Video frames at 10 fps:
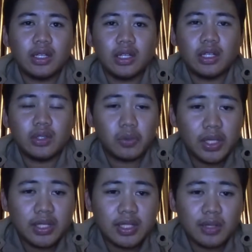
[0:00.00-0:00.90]
The
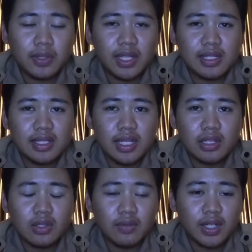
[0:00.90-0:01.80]
ways that we can
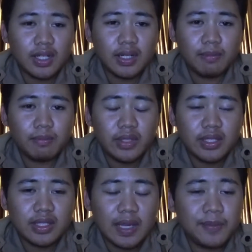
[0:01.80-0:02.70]
take to overcome
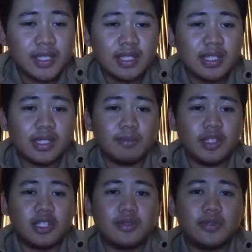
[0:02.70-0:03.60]
these
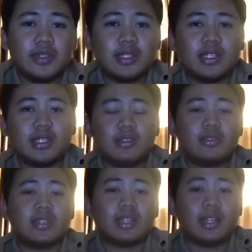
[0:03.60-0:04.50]
absenteeism issues is
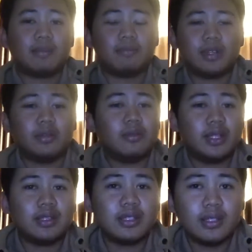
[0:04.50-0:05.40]
to set up a
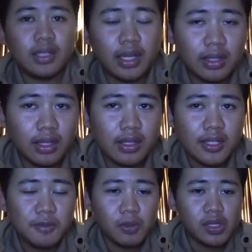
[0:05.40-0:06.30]
written
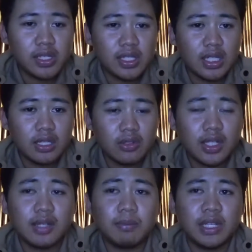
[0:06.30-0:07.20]
attendance policy to the
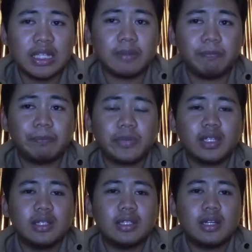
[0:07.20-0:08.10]
company.
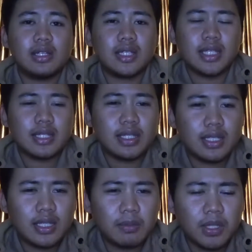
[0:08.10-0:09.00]
This is
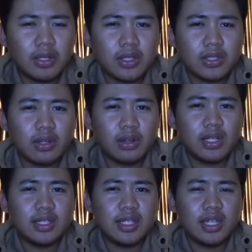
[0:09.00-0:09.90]
needed because
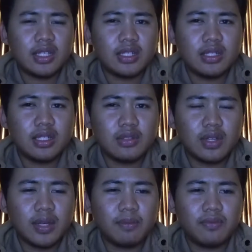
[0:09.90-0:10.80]
organizations need to
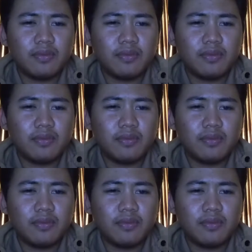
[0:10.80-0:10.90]
have